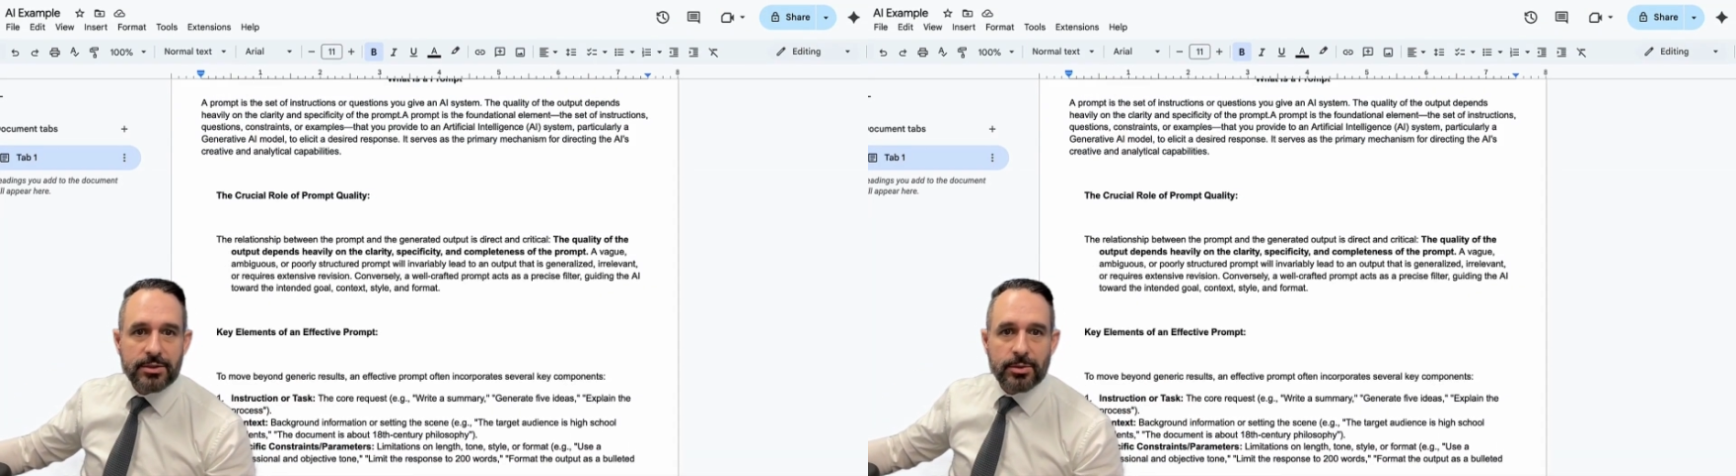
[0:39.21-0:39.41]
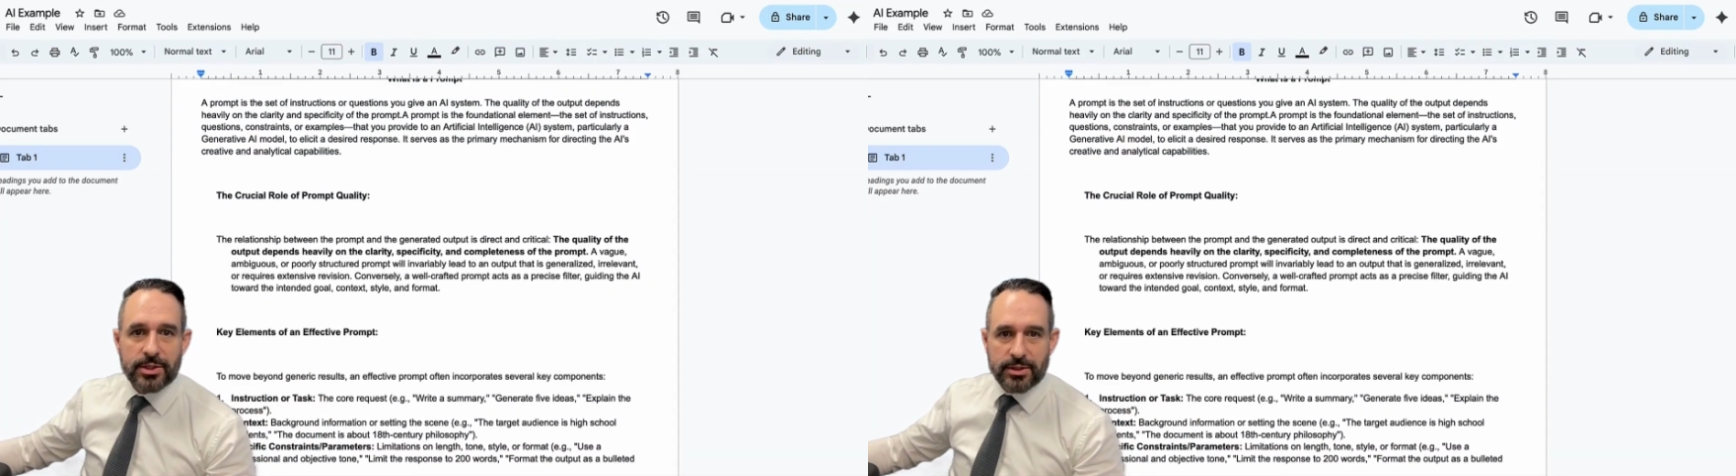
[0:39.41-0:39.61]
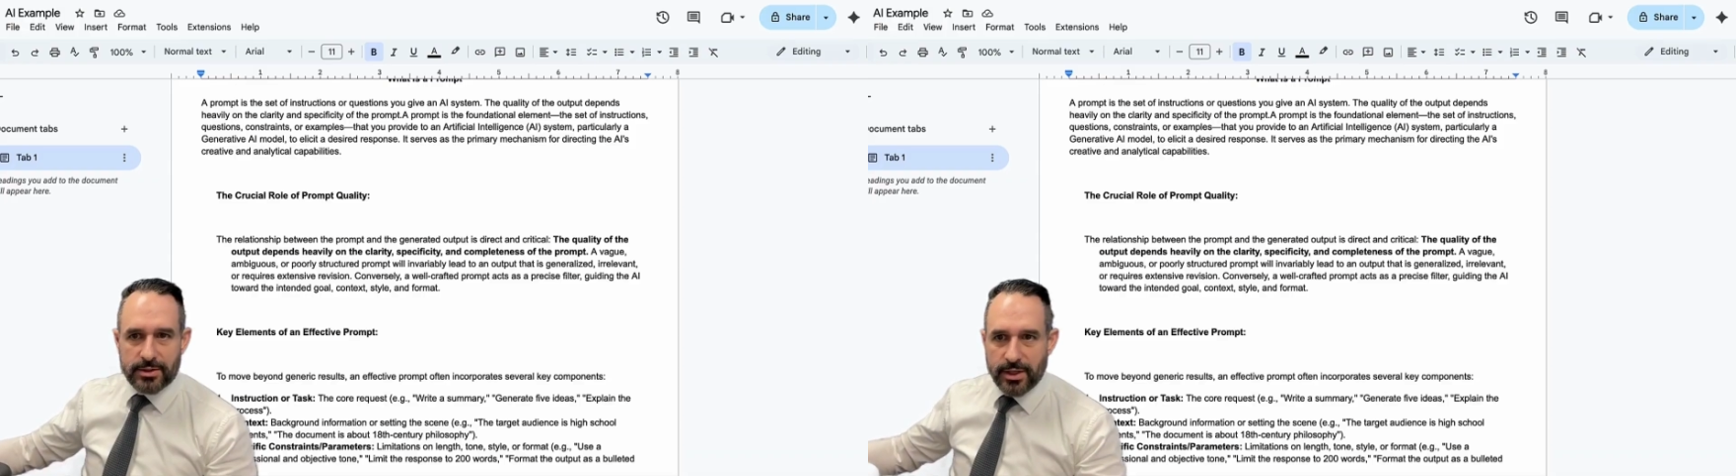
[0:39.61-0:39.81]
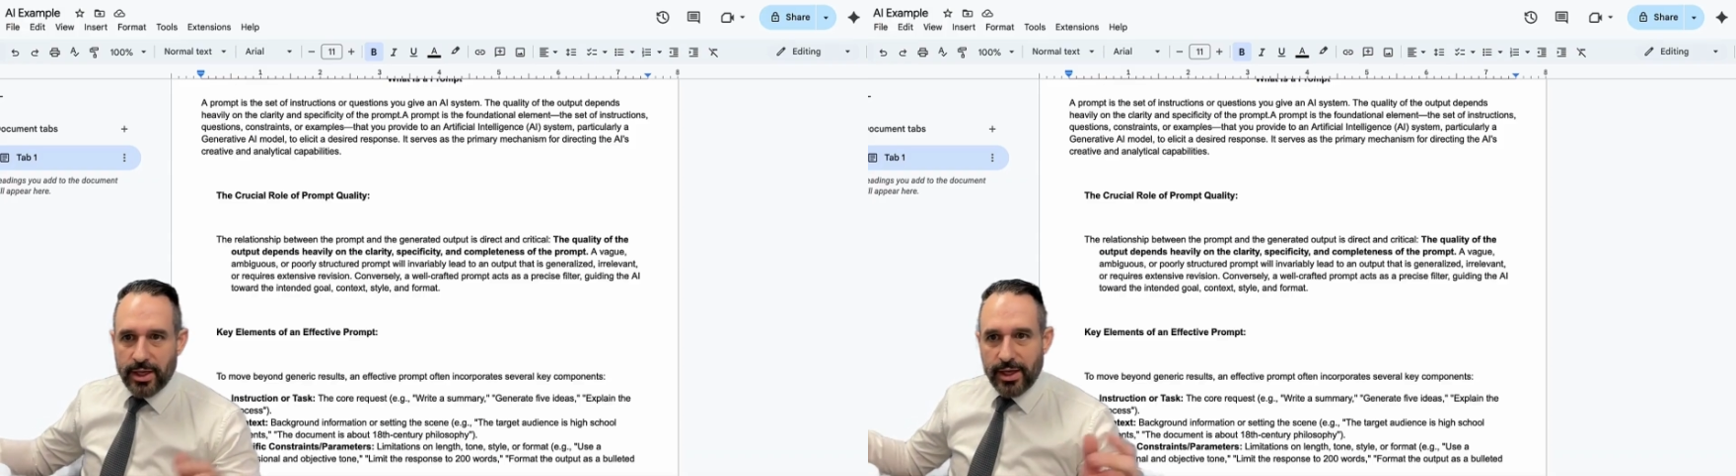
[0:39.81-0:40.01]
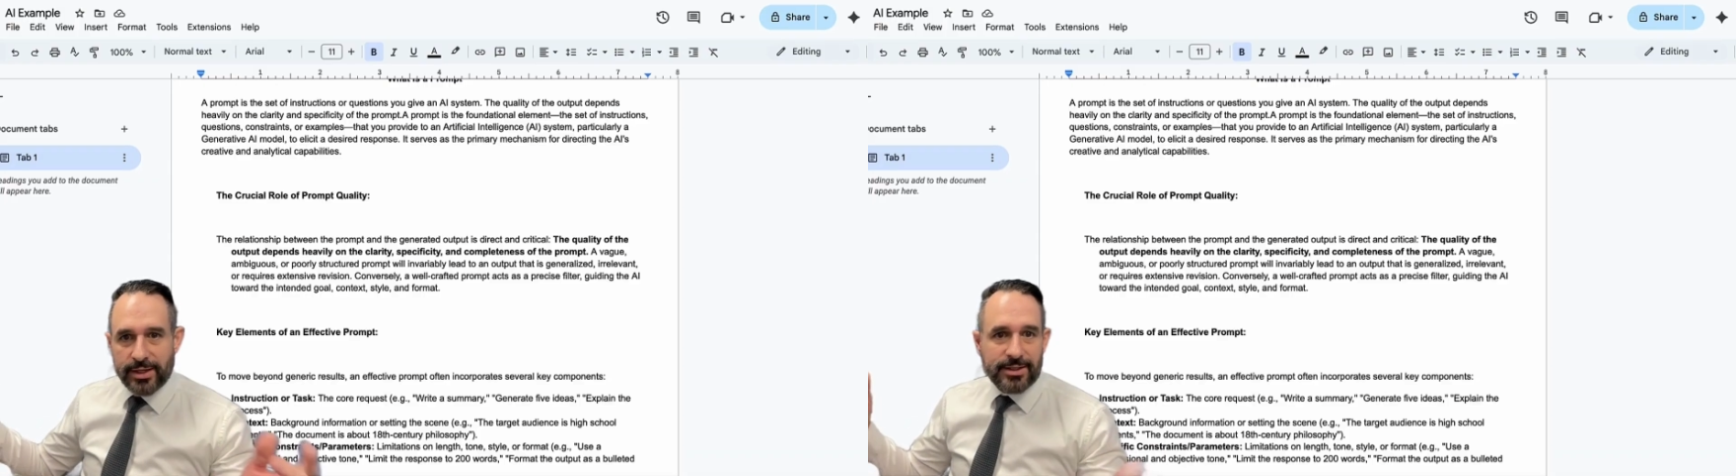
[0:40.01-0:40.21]
which is
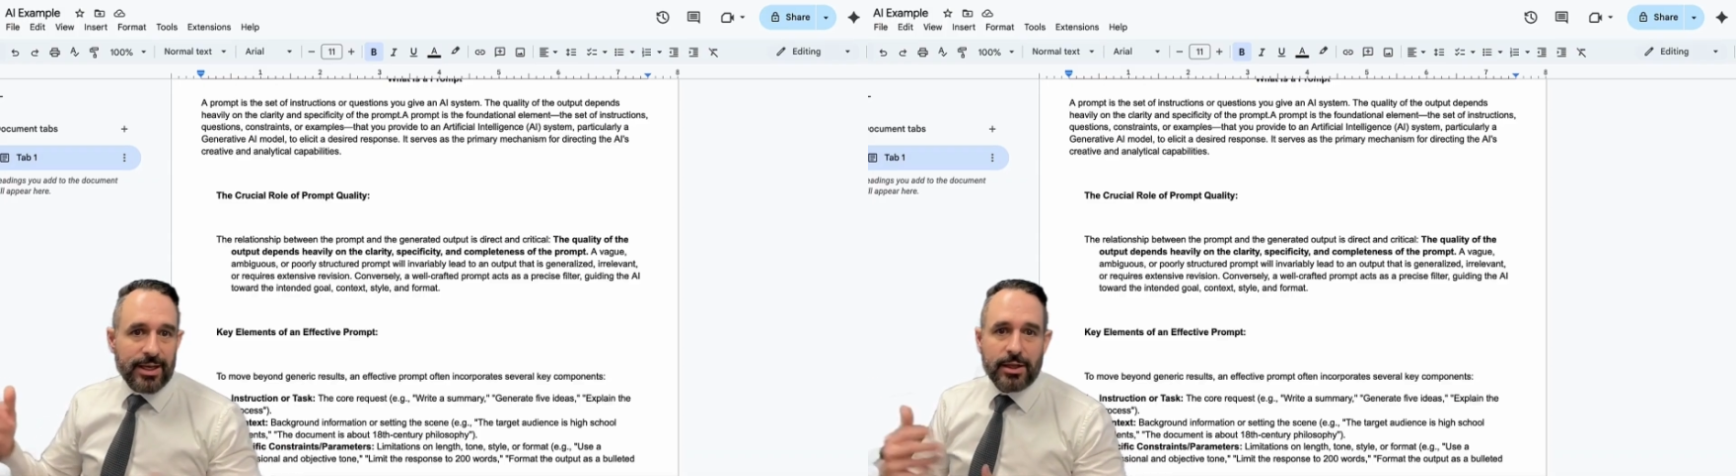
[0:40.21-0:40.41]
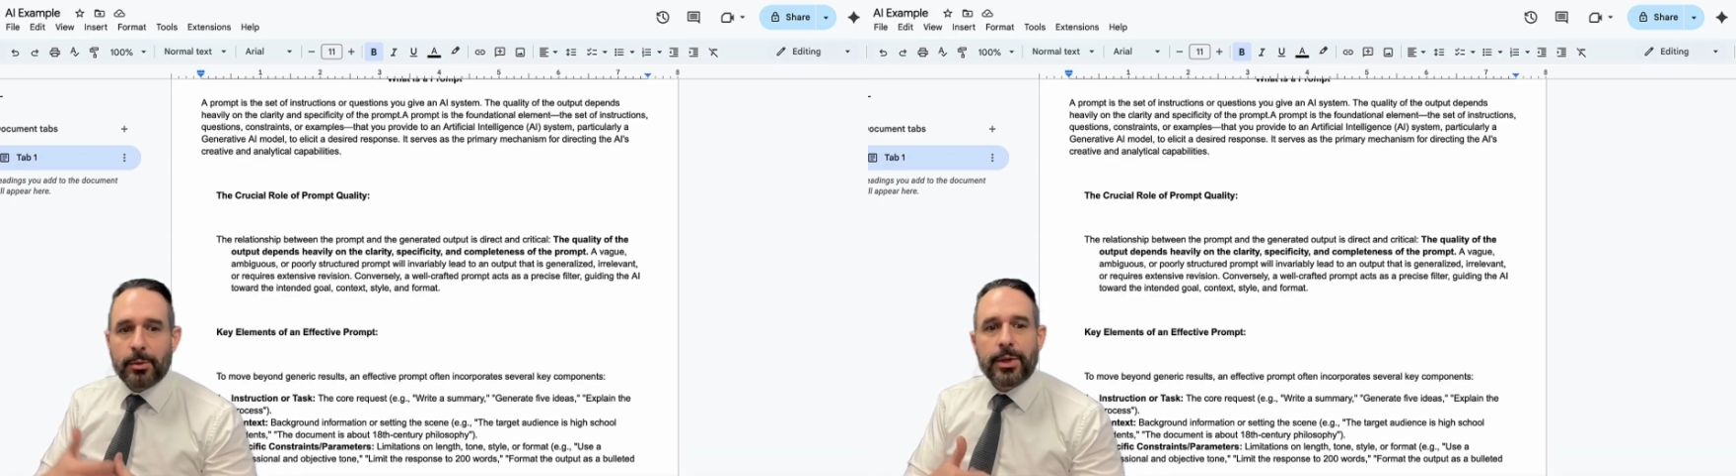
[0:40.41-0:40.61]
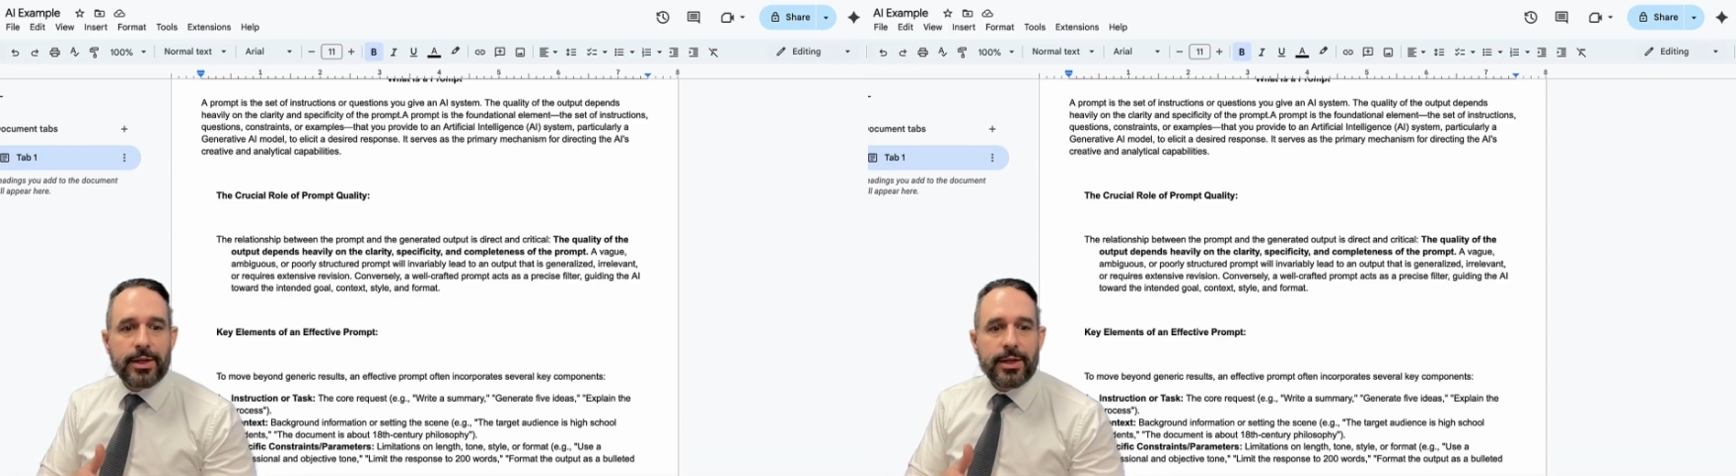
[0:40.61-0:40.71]
exactly what we